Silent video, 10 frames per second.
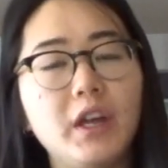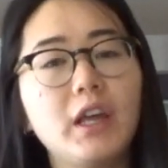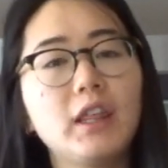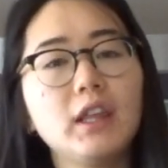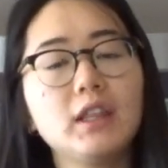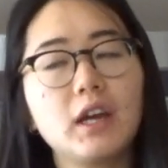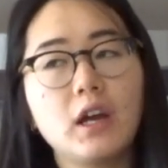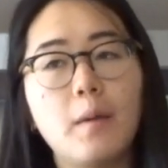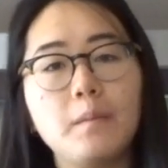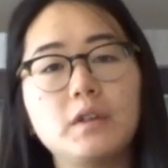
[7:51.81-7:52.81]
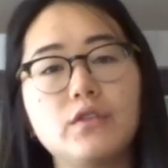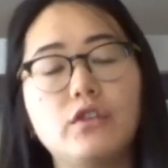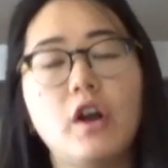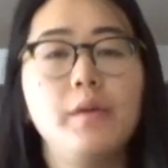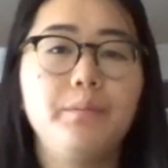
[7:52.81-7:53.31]
And I think that comes
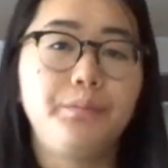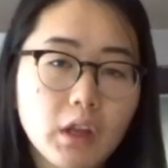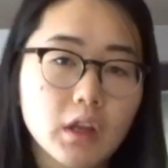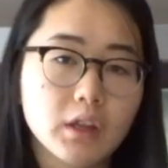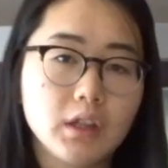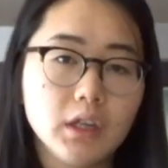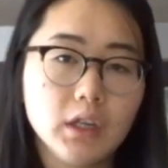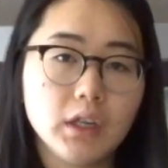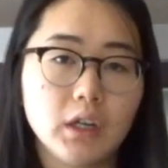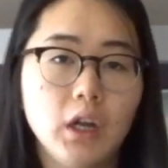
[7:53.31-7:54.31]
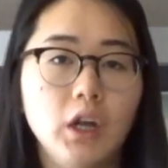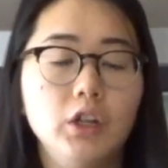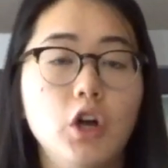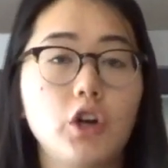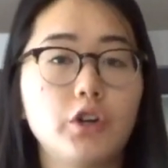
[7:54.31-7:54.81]
from the
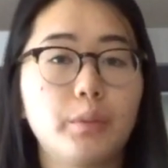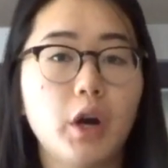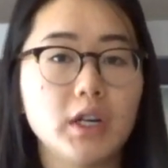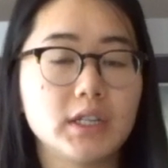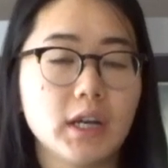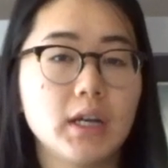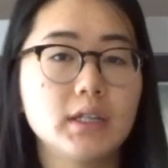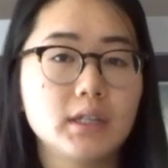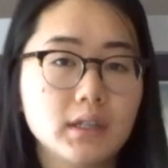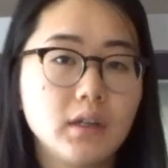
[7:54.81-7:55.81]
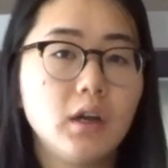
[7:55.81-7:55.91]
longer process.